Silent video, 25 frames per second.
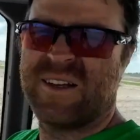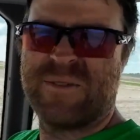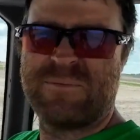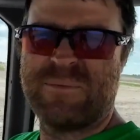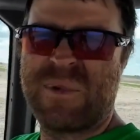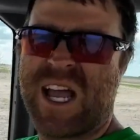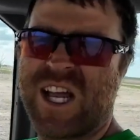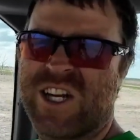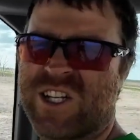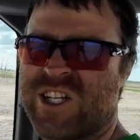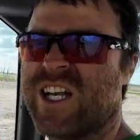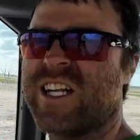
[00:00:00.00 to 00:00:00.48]

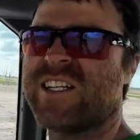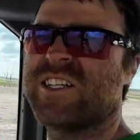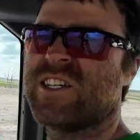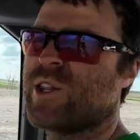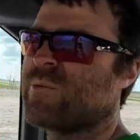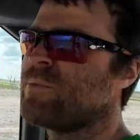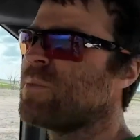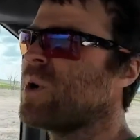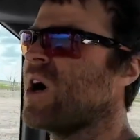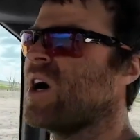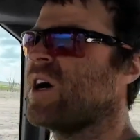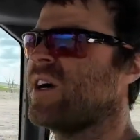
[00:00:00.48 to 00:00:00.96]
managed to get to the
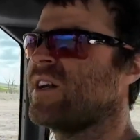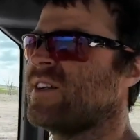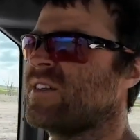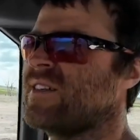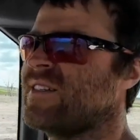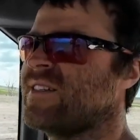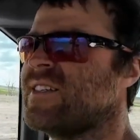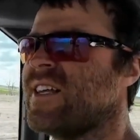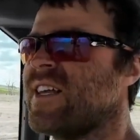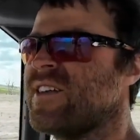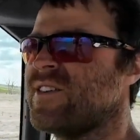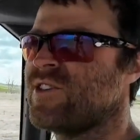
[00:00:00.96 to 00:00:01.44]
park
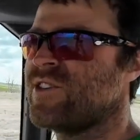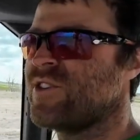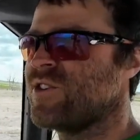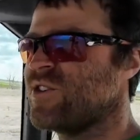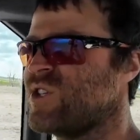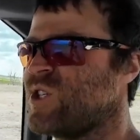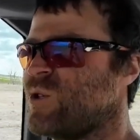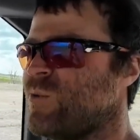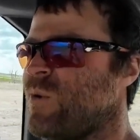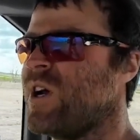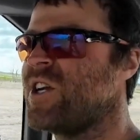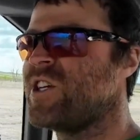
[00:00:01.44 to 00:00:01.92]
sensor
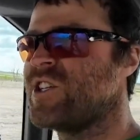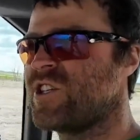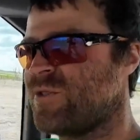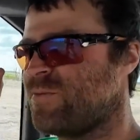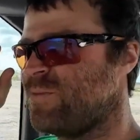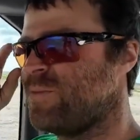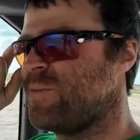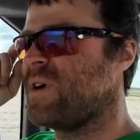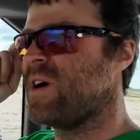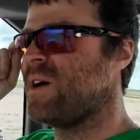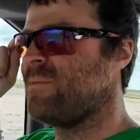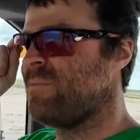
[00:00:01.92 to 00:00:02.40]
switch
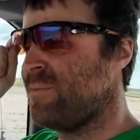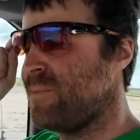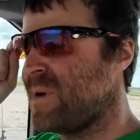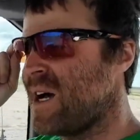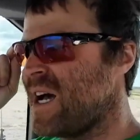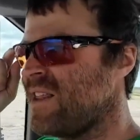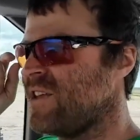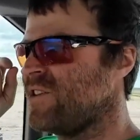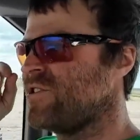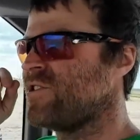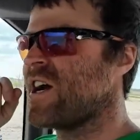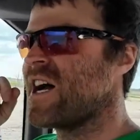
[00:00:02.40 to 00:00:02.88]

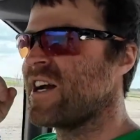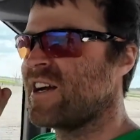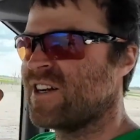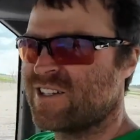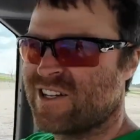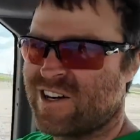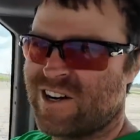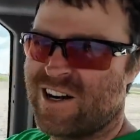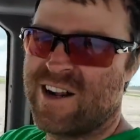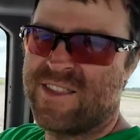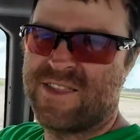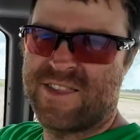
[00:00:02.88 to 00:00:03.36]
by the tractor. It's
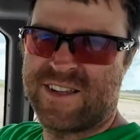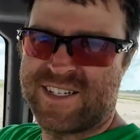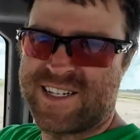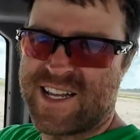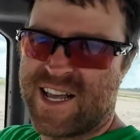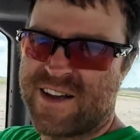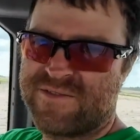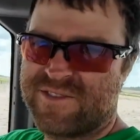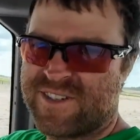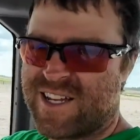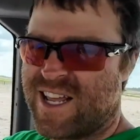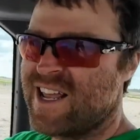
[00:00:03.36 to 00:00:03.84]
underneath the
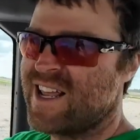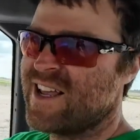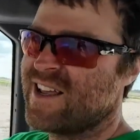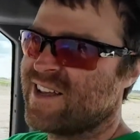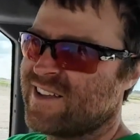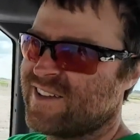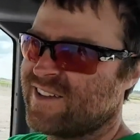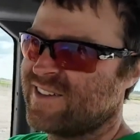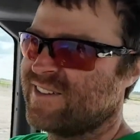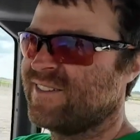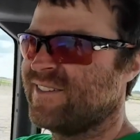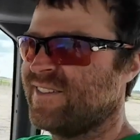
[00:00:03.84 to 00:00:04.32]
def tank
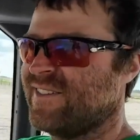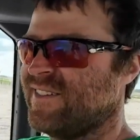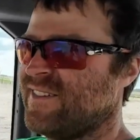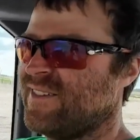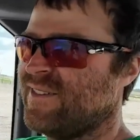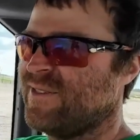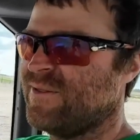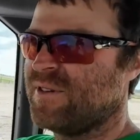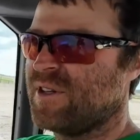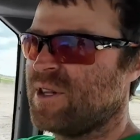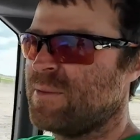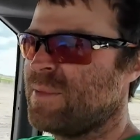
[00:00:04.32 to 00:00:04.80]

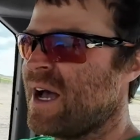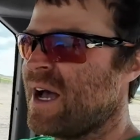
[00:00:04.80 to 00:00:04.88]
where the